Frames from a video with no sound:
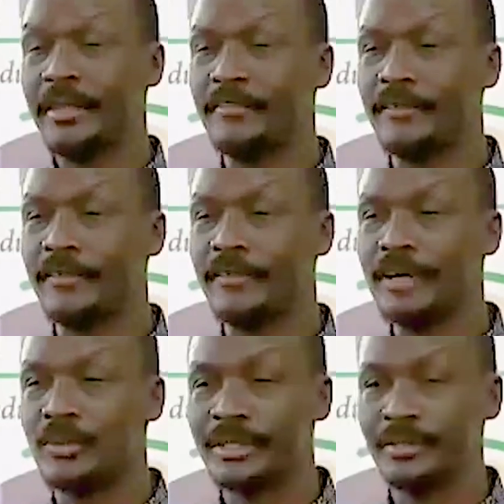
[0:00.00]
The first
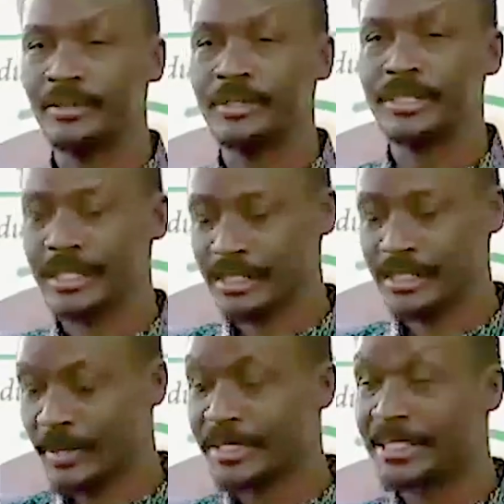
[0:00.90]
one was
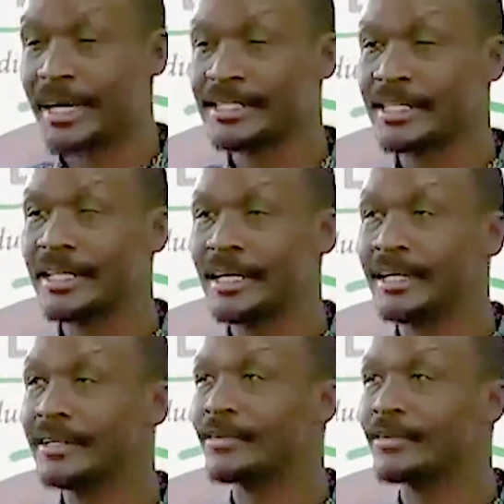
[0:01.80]
suggested by Charles Taylor.